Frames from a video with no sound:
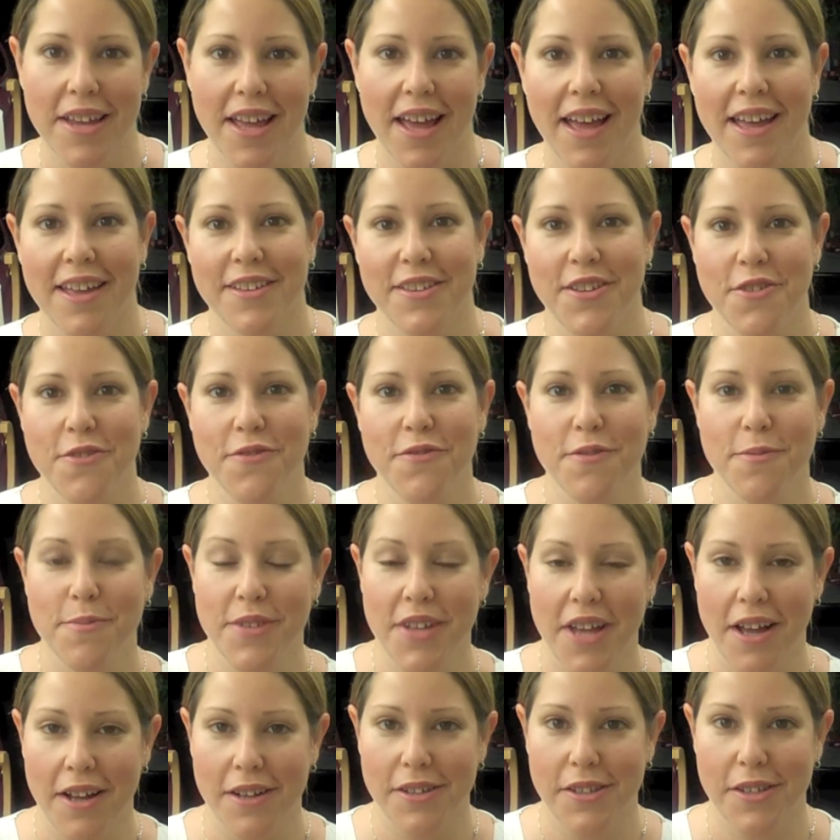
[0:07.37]
Adler from
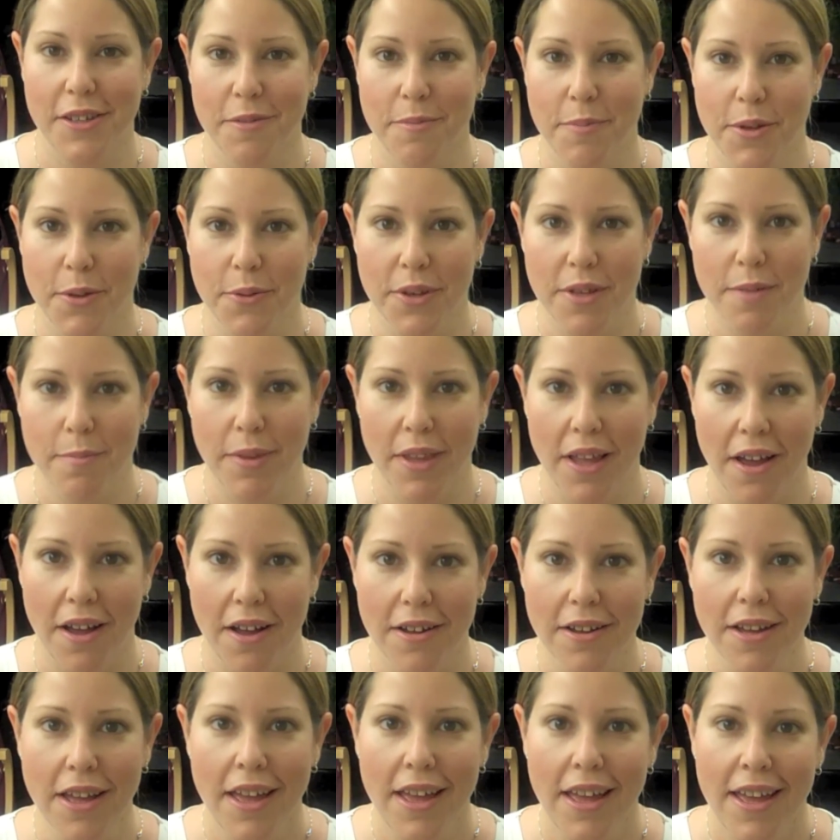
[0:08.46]
Toxic Beauty
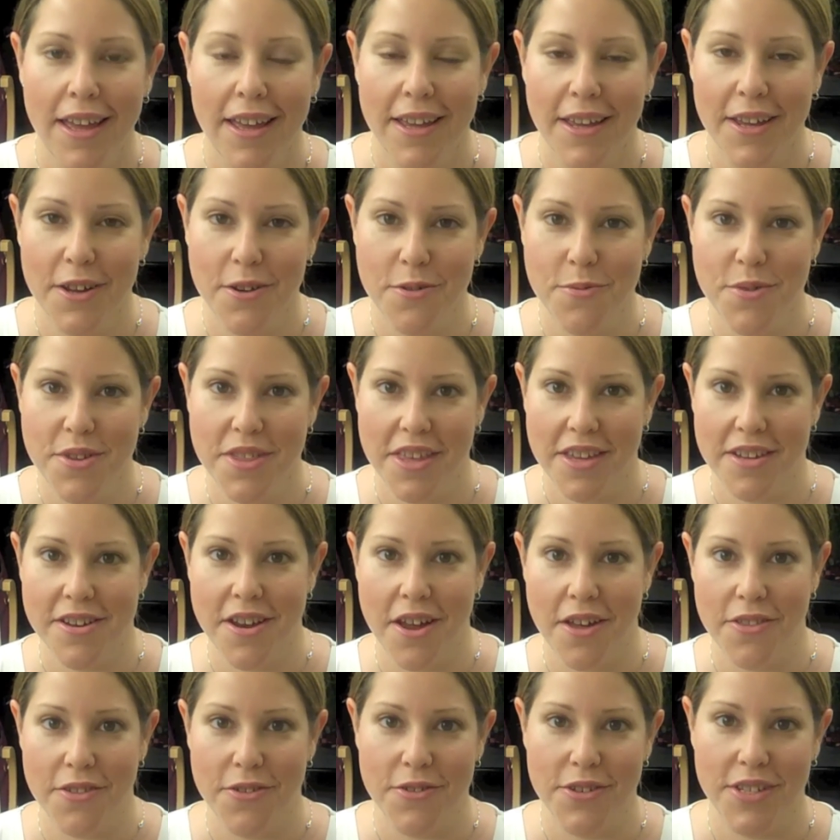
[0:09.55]
Blog, here with
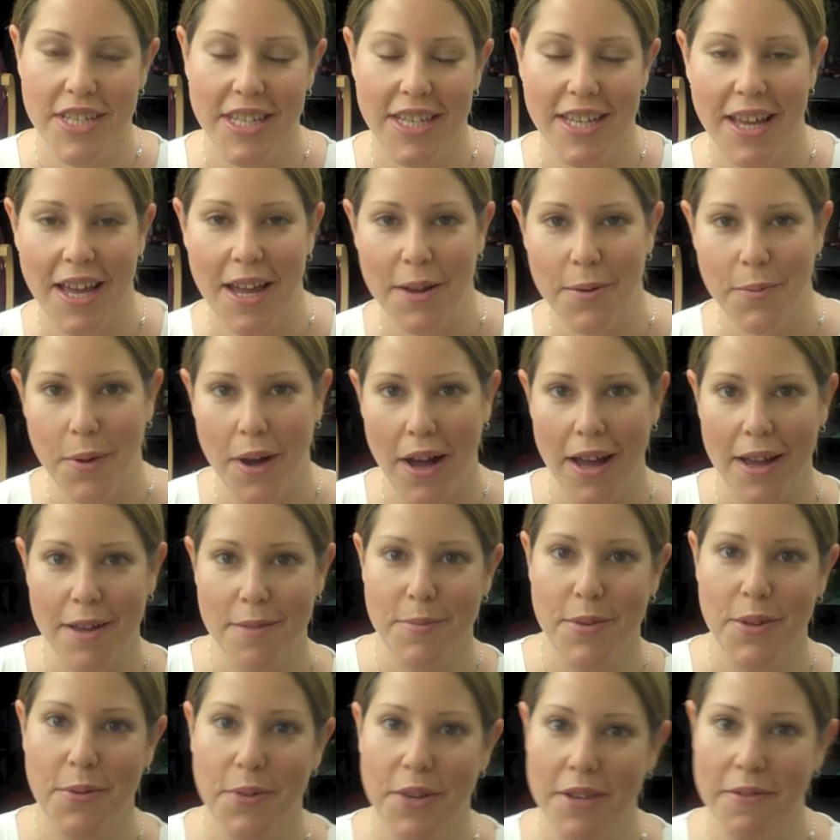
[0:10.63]
another
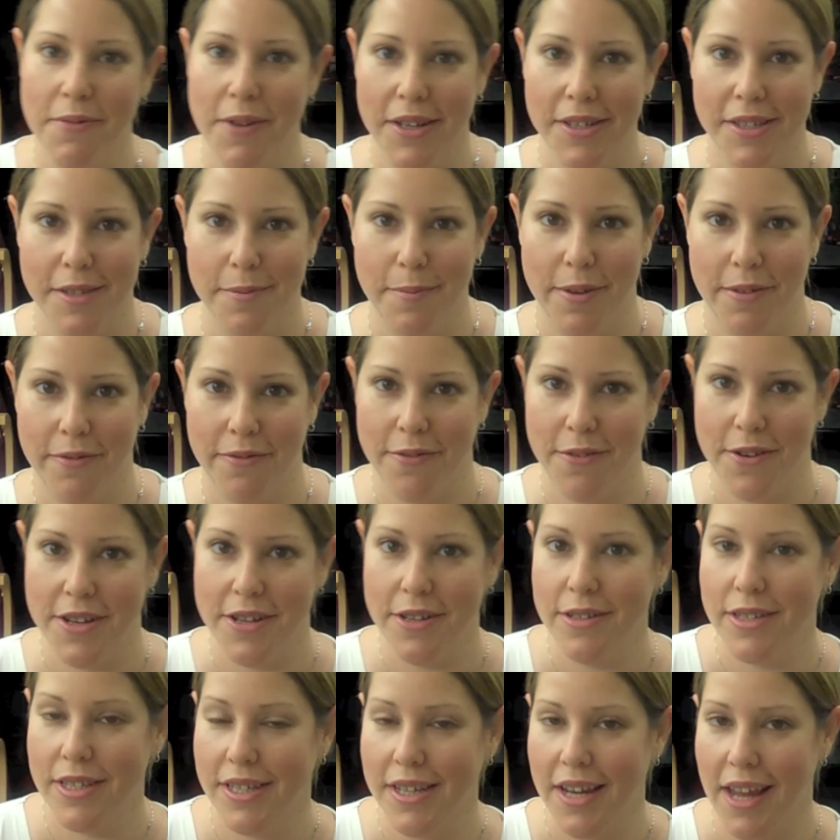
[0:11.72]
DIY beauty recipe for
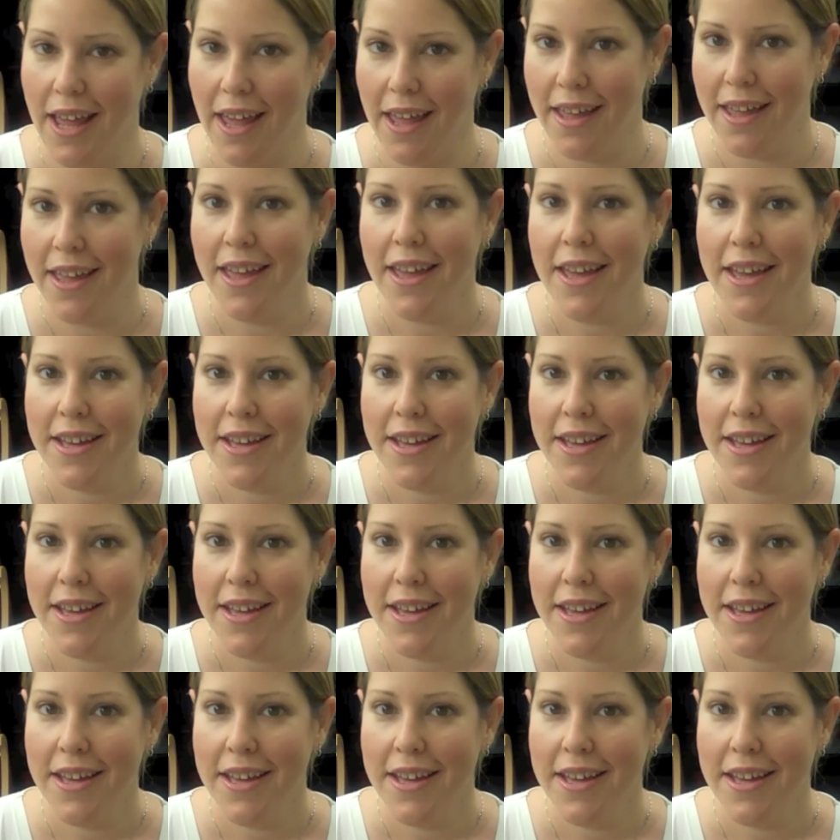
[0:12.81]
you today.